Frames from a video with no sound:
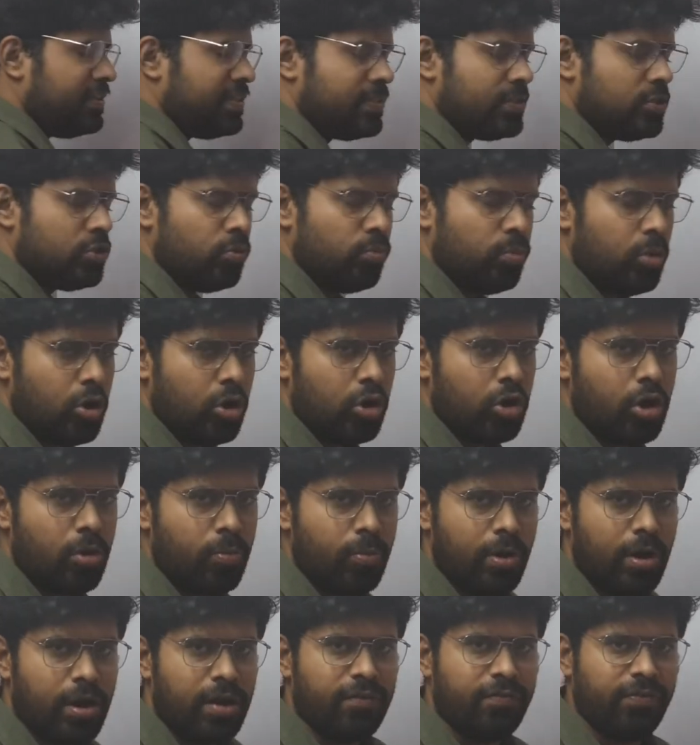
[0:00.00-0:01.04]
is this
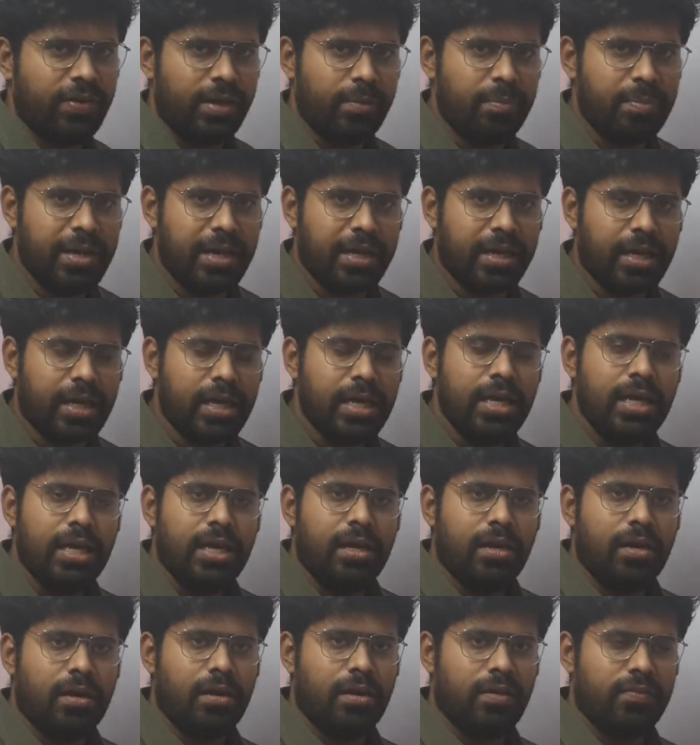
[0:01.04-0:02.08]
tubuloglomerular feedback?
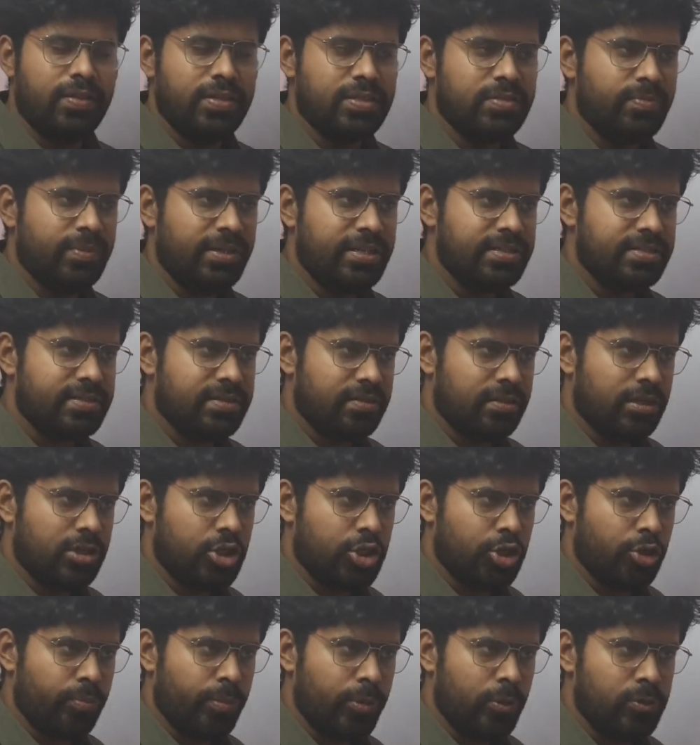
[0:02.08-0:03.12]
Uh, this means the
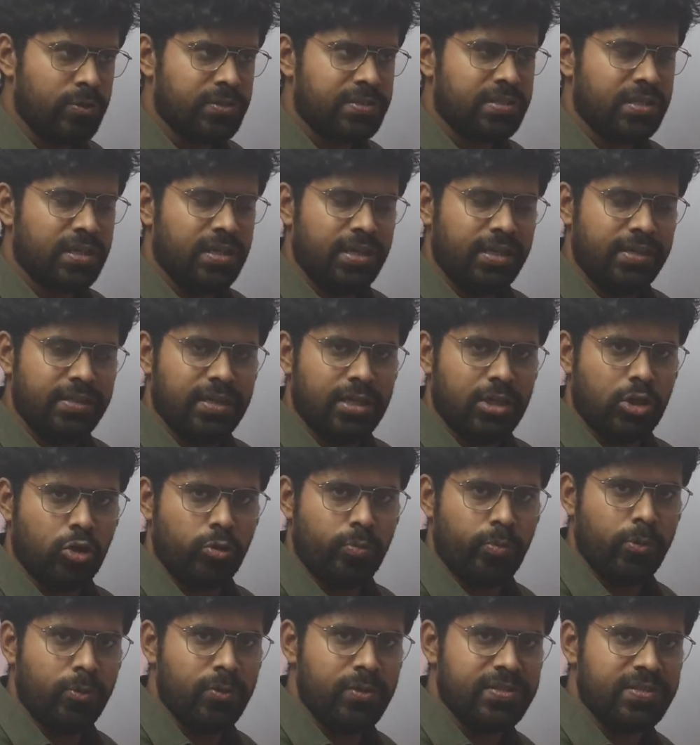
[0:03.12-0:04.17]
tubules. In the
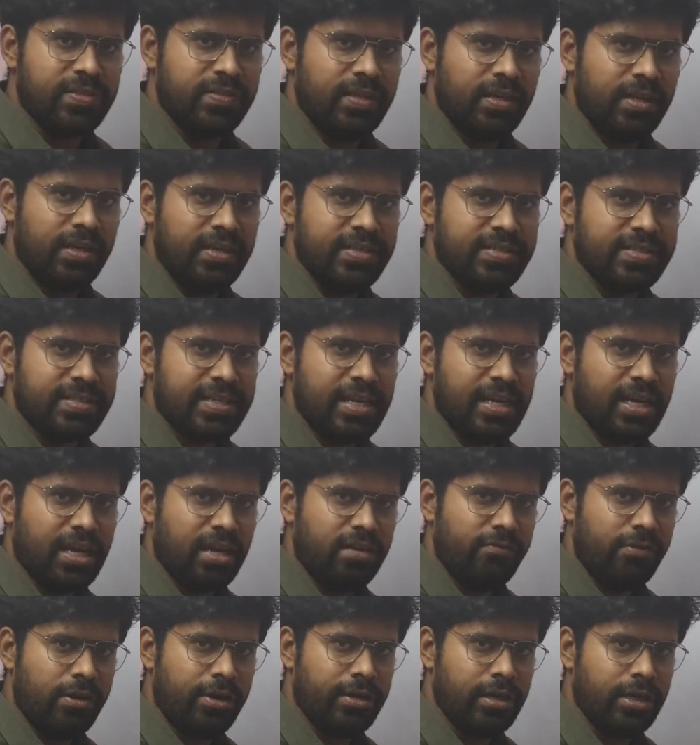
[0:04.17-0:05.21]
tubules, in the distal
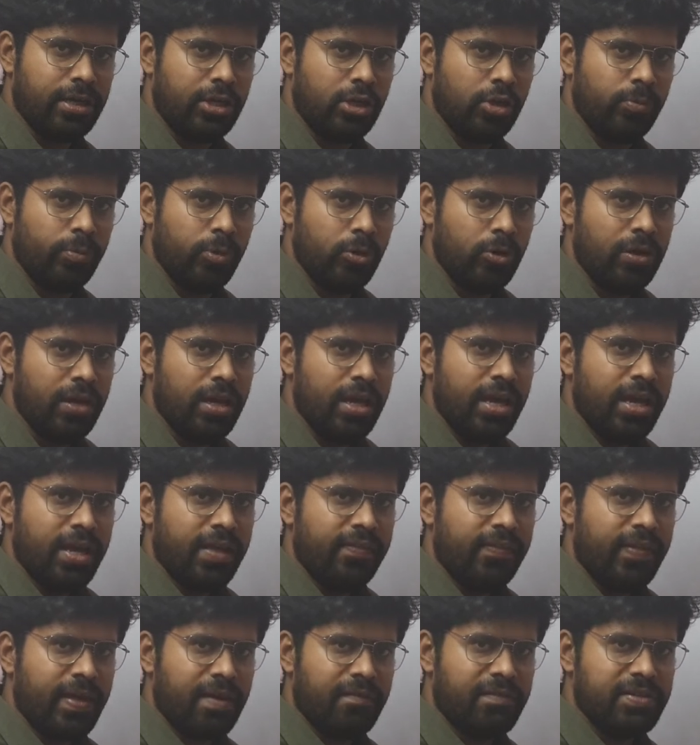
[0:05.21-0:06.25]
convoluted tubule,
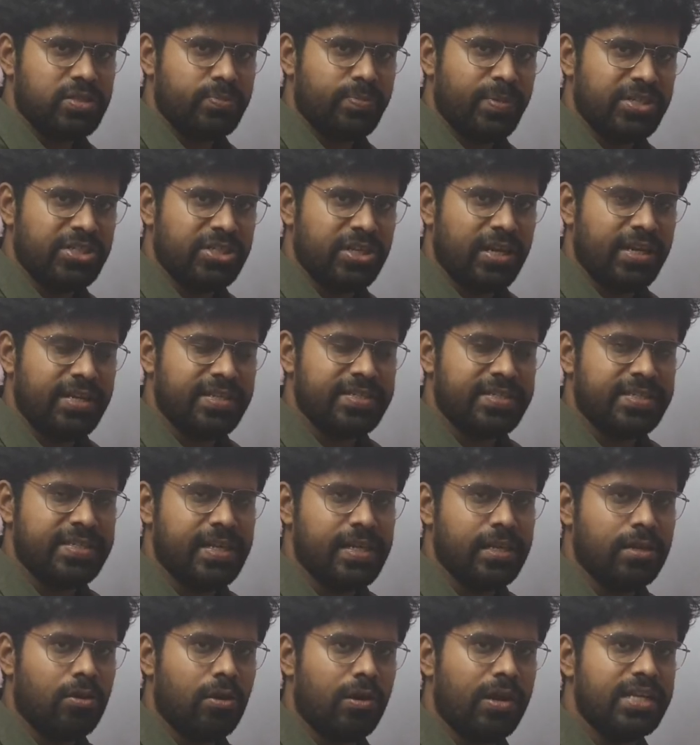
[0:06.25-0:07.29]
they have a specialized
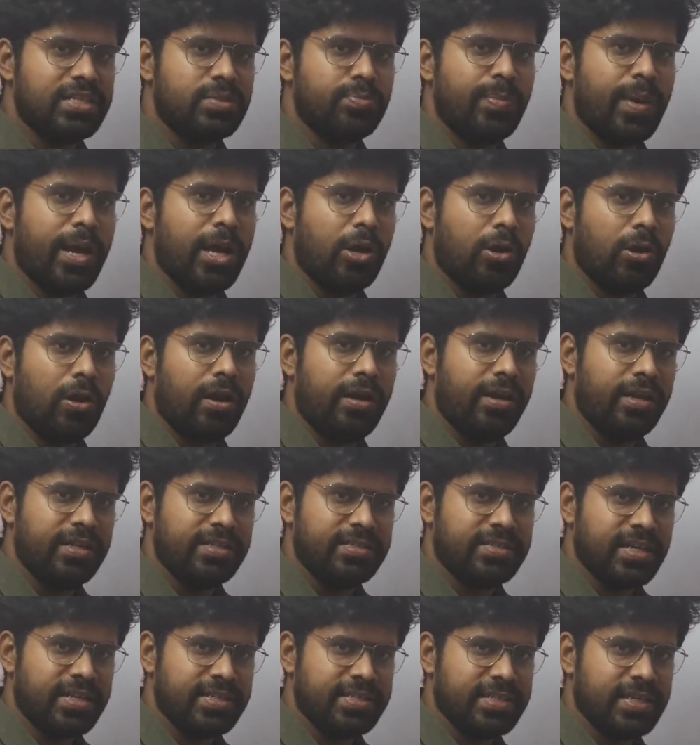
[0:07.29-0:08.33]
cell called as macula
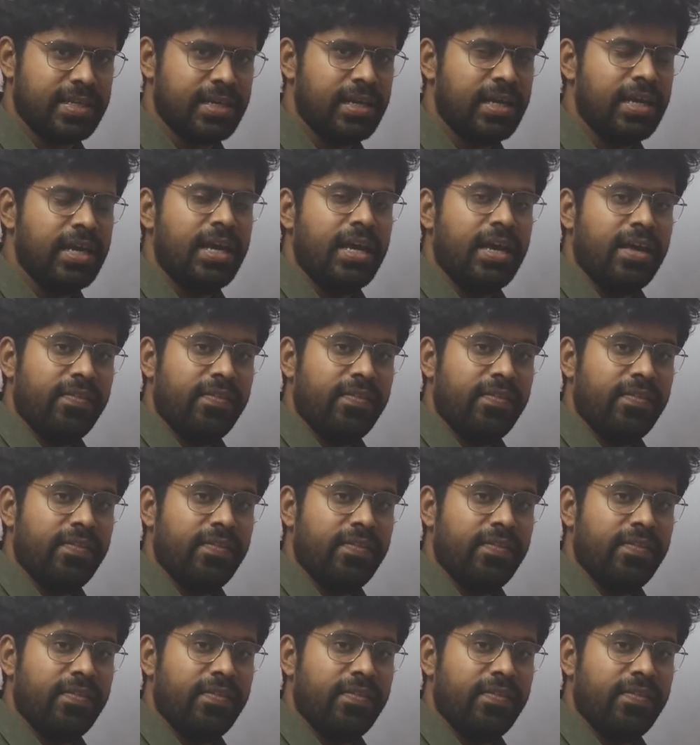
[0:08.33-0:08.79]
densa cell.